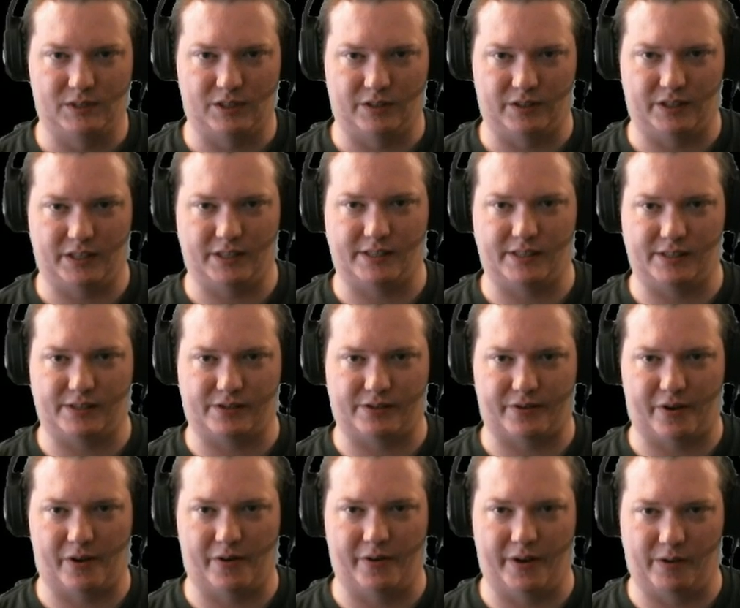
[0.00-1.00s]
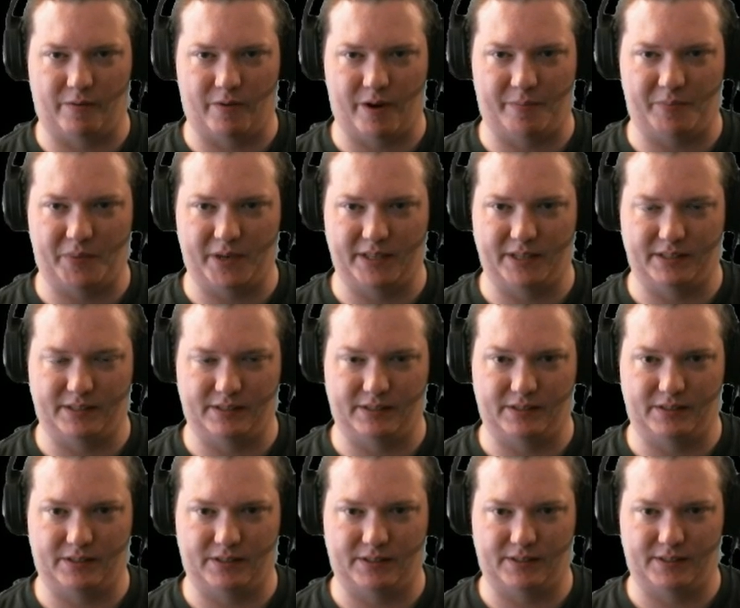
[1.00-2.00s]
So this is throwing
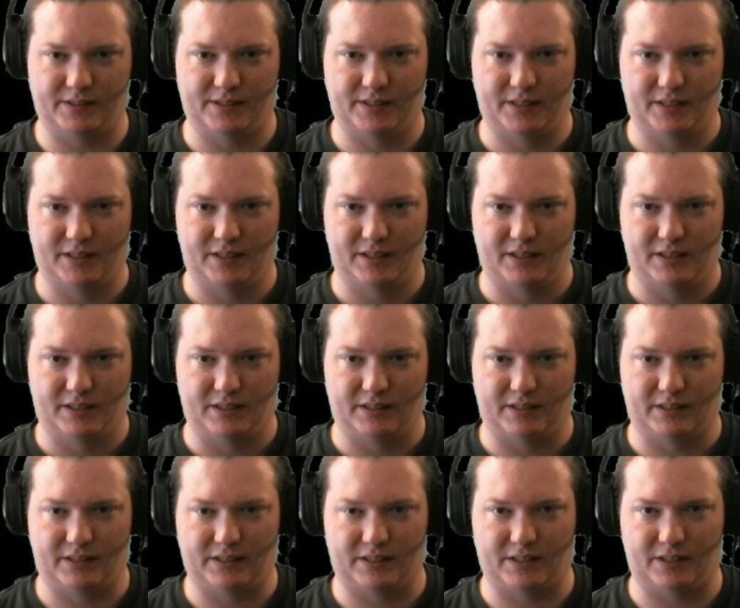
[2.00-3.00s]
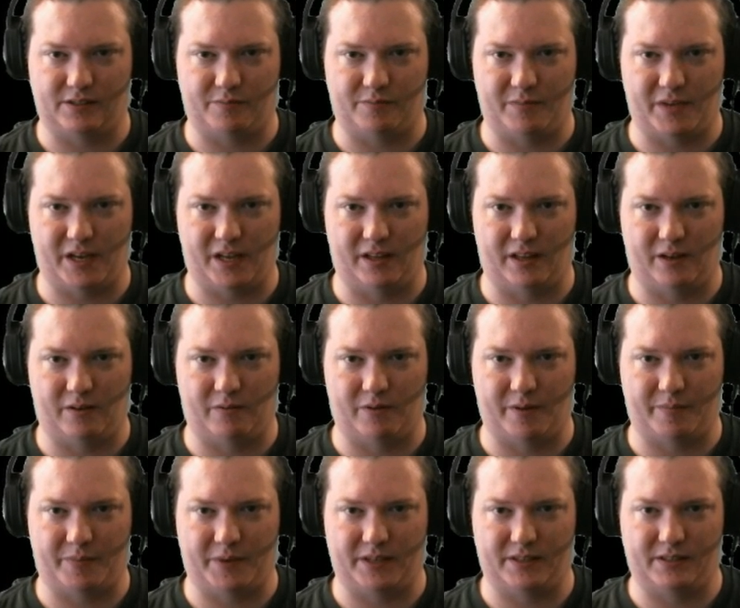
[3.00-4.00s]
weapons. This is melee
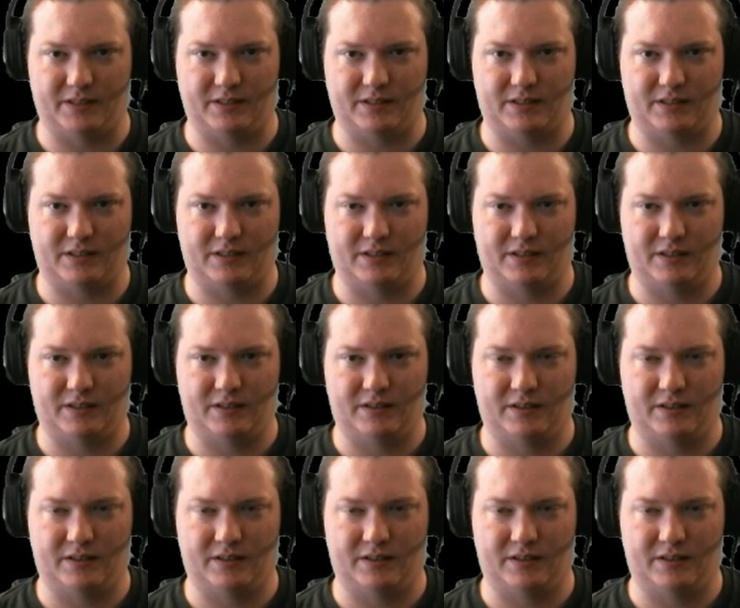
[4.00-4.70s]
weapons.